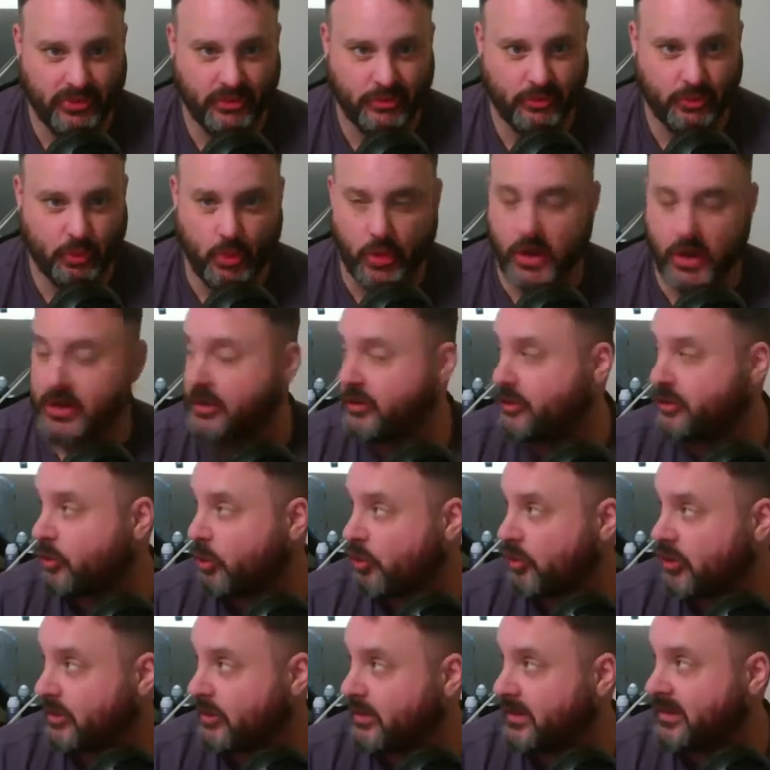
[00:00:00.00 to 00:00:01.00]
one
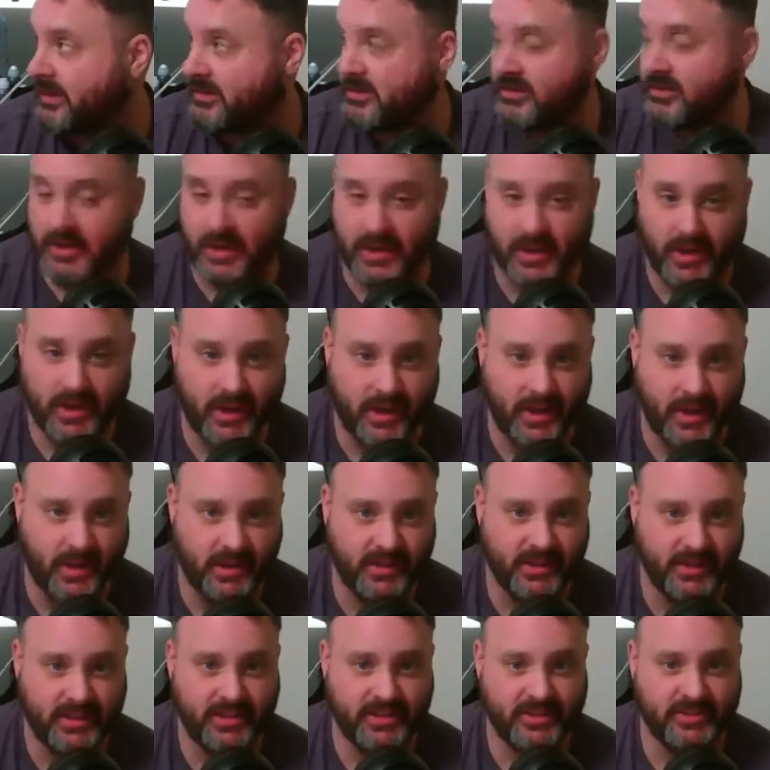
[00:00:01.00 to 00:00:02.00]
tournament,
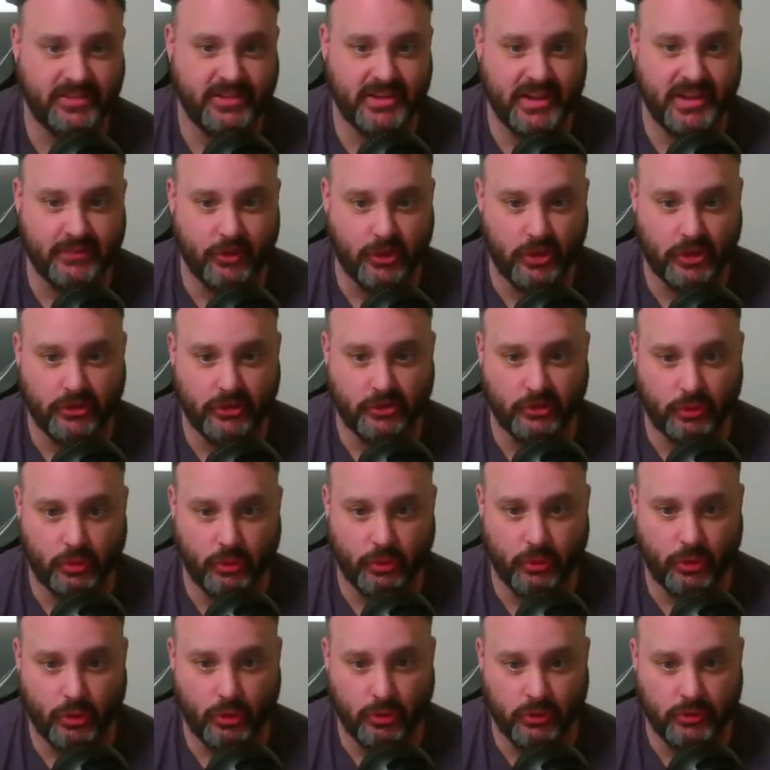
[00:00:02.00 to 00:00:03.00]
he's never going to
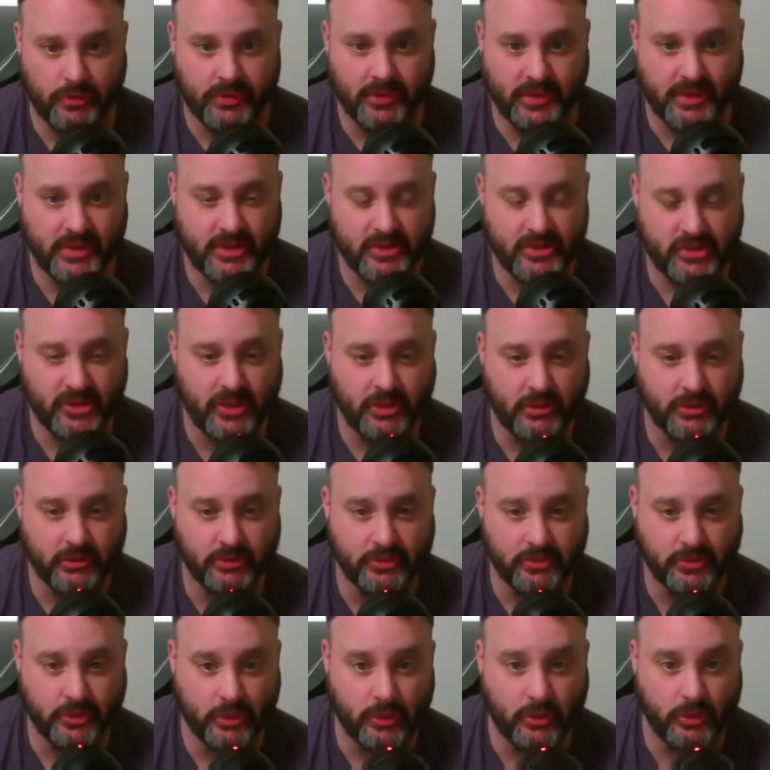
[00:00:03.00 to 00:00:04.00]
score a goal in the NHL.
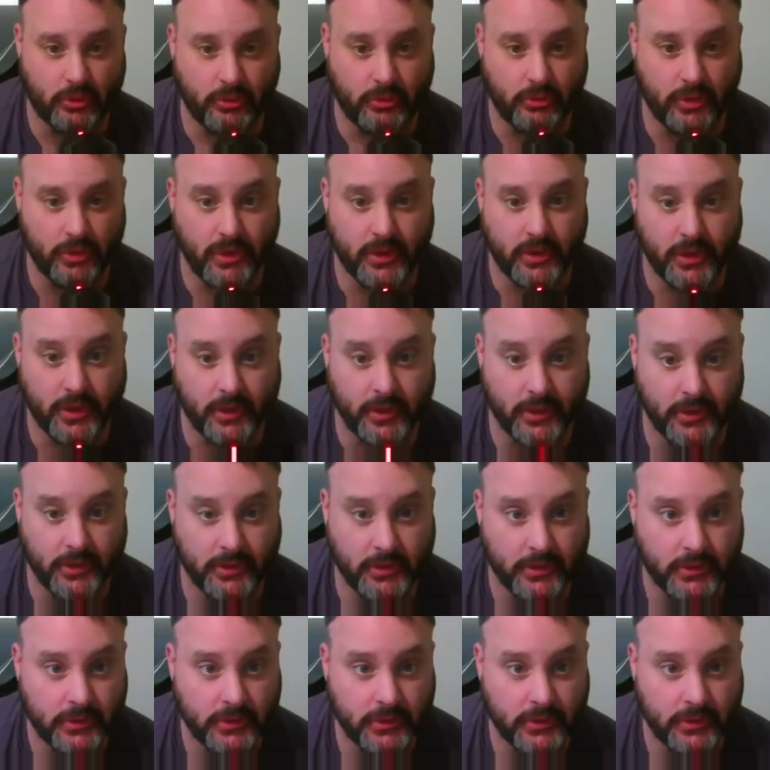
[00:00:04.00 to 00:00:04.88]
So,